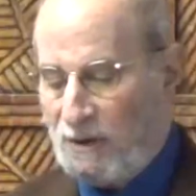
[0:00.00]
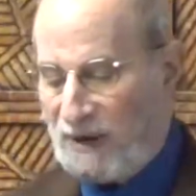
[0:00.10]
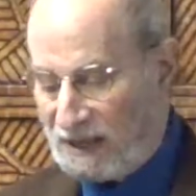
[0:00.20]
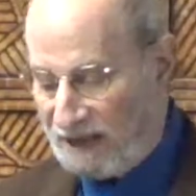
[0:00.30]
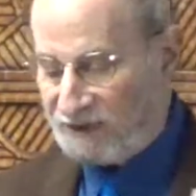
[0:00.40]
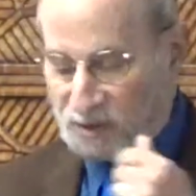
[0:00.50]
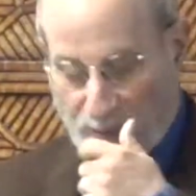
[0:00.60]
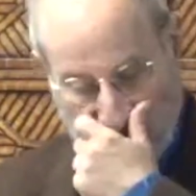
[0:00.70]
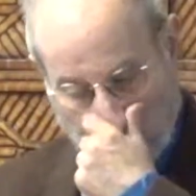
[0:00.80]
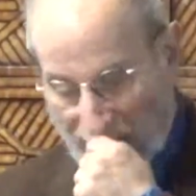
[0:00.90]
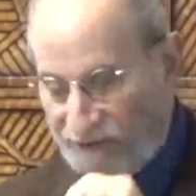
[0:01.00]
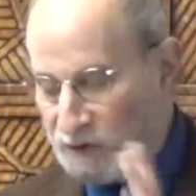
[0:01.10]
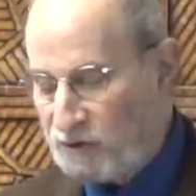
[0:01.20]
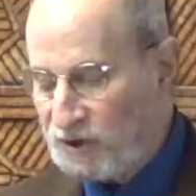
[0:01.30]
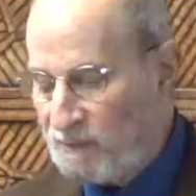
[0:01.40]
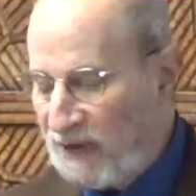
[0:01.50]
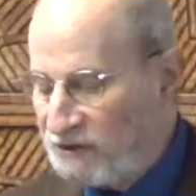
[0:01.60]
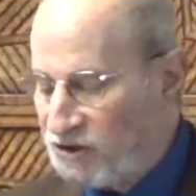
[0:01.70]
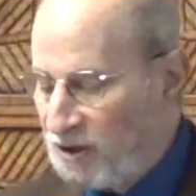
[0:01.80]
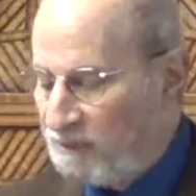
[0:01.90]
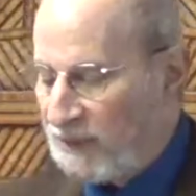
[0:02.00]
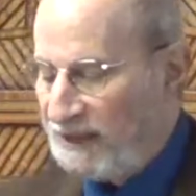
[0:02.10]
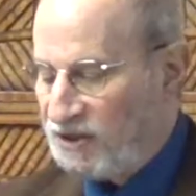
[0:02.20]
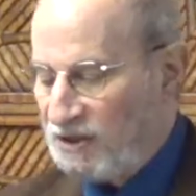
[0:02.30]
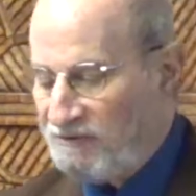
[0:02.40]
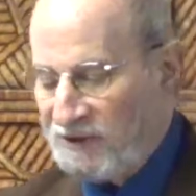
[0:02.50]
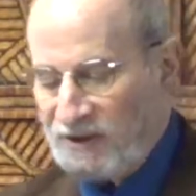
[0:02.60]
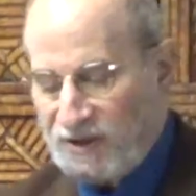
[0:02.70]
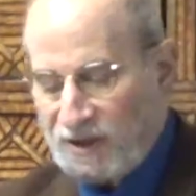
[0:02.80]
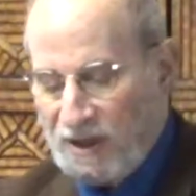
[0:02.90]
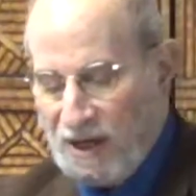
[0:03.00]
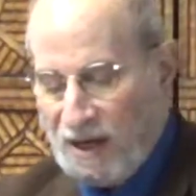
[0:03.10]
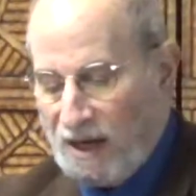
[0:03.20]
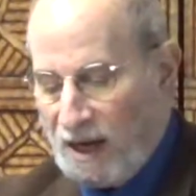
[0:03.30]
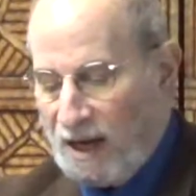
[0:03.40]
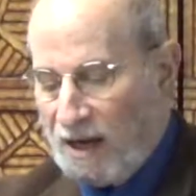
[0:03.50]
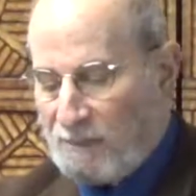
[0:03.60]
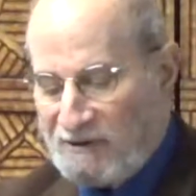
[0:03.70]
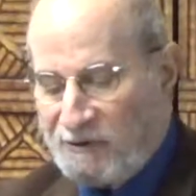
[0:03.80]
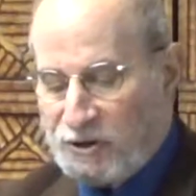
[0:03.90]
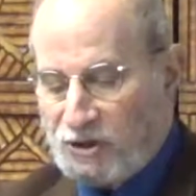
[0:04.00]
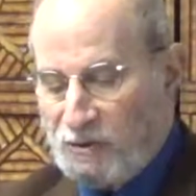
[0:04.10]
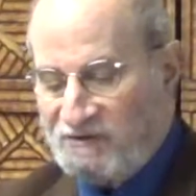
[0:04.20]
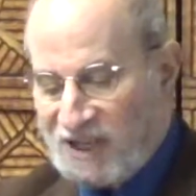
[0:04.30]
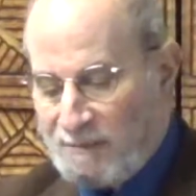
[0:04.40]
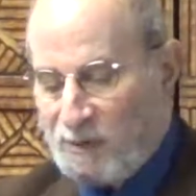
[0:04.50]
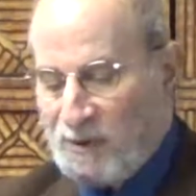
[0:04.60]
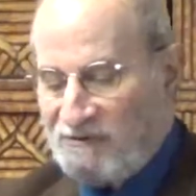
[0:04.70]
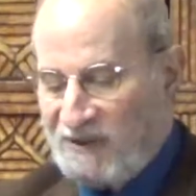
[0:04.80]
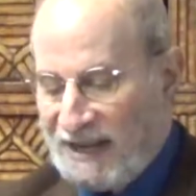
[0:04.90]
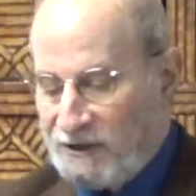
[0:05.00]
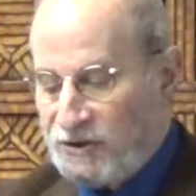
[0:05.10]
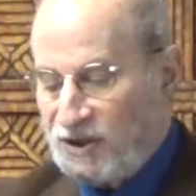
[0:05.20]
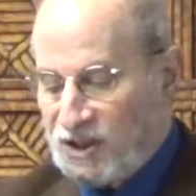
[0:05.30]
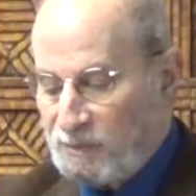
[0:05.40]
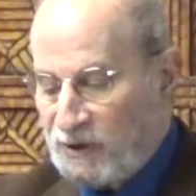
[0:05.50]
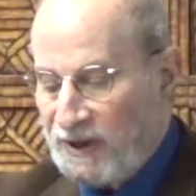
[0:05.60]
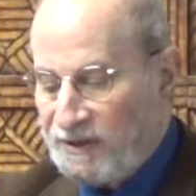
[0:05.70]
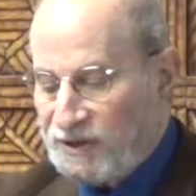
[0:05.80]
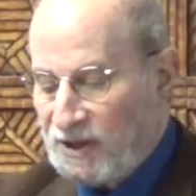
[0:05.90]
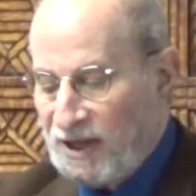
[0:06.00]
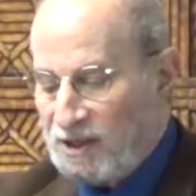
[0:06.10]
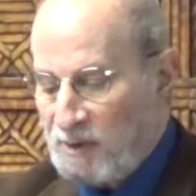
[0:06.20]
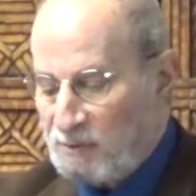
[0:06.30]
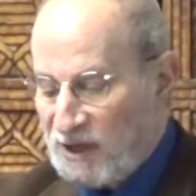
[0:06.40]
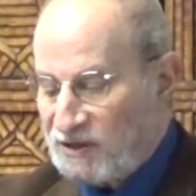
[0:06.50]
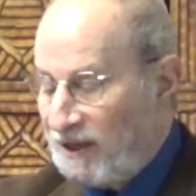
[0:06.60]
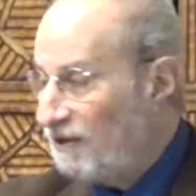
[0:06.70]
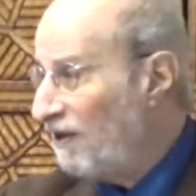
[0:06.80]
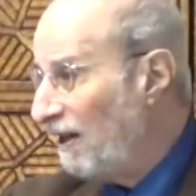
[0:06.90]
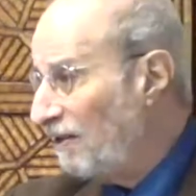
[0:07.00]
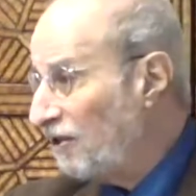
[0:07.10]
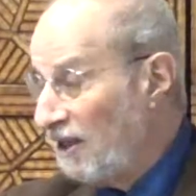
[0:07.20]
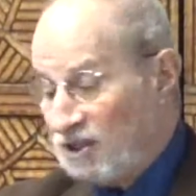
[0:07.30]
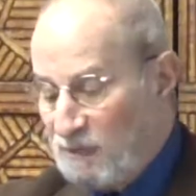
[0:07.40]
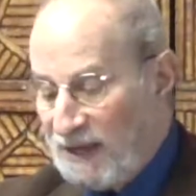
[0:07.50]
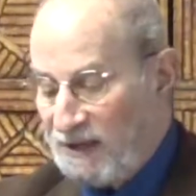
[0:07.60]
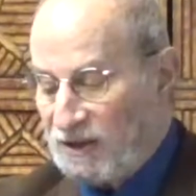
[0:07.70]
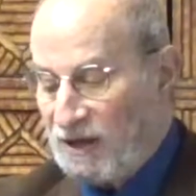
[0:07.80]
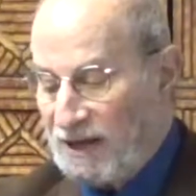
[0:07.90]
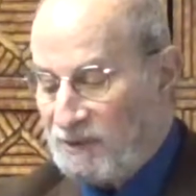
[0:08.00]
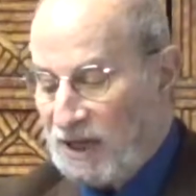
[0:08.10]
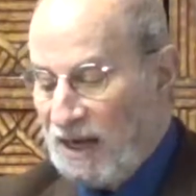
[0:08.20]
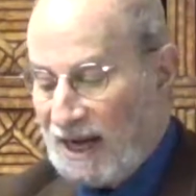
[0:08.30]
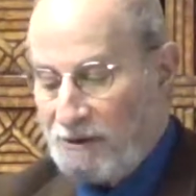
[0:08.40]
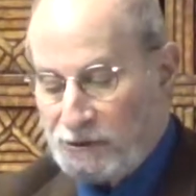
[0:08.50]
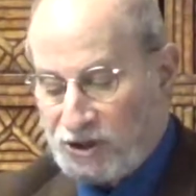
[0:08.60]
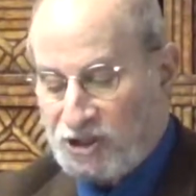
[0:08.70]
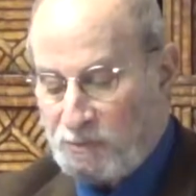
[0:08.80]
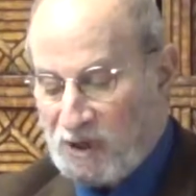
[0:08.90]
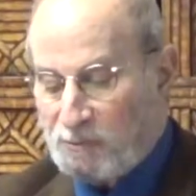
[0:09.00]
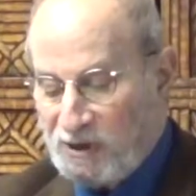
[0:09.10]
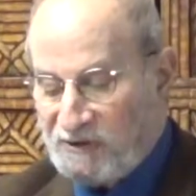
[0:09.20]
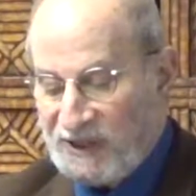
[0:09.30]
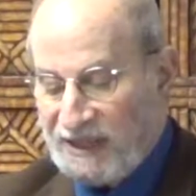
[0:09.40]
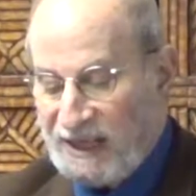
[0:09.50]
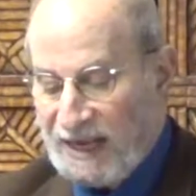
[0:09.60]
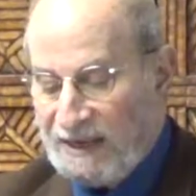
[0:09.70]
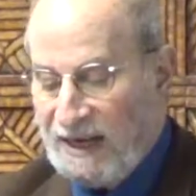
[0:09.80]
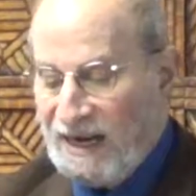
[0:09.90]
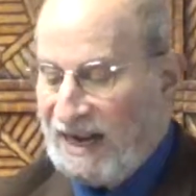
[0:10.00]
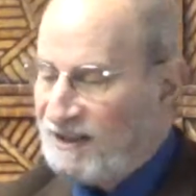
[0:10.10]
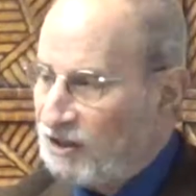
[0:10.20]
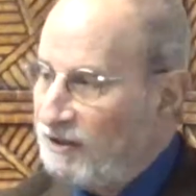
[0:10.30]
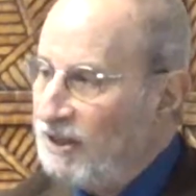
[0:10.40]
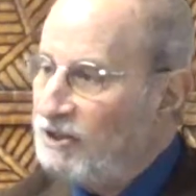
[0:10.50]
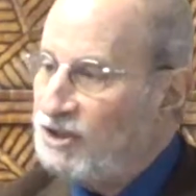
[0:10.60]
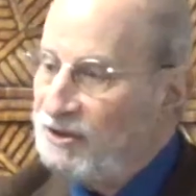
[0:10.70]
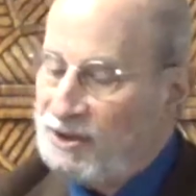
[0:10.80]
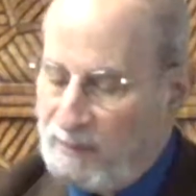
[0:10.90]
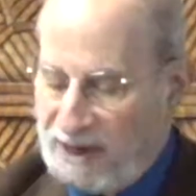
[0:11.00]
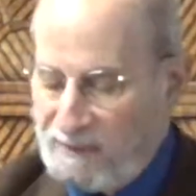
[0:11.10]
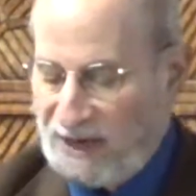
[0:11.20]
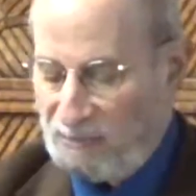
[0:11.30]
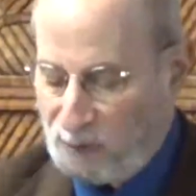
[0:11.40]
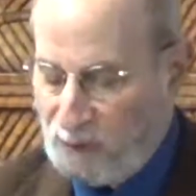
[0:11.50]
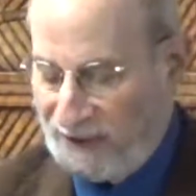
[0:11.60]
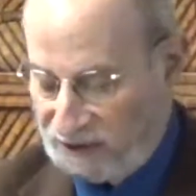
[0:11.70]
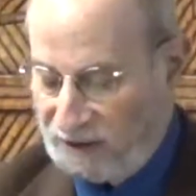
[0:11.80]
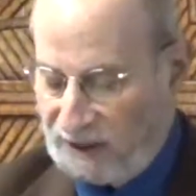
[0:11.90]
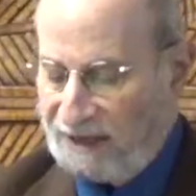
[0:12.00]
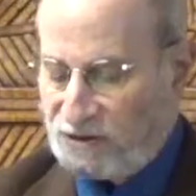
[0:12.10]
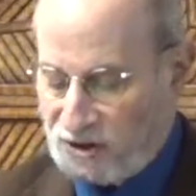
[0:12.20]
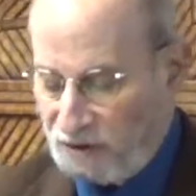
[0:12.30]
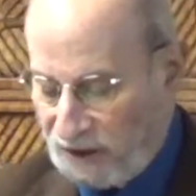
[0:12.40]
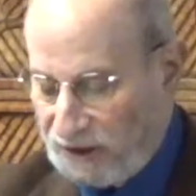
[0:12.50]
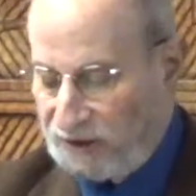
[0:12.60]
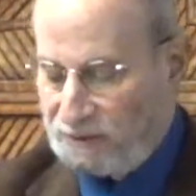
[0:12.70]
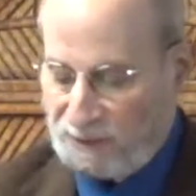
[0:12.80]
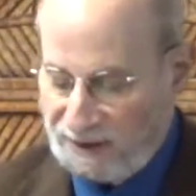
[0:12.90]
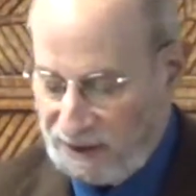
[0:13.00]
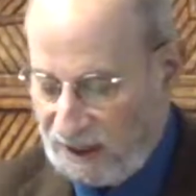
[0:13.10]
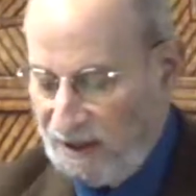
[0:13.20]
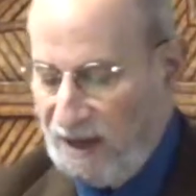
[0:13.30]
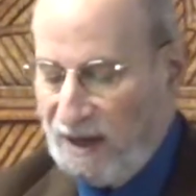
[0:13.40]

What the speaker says: Well, I've expressed my views about Trump and his unfitness by virtue of temperament, values, and experience to be President of the United States many times. I will just speak briefly again as it leads into my main point. Okay, sorry to you again.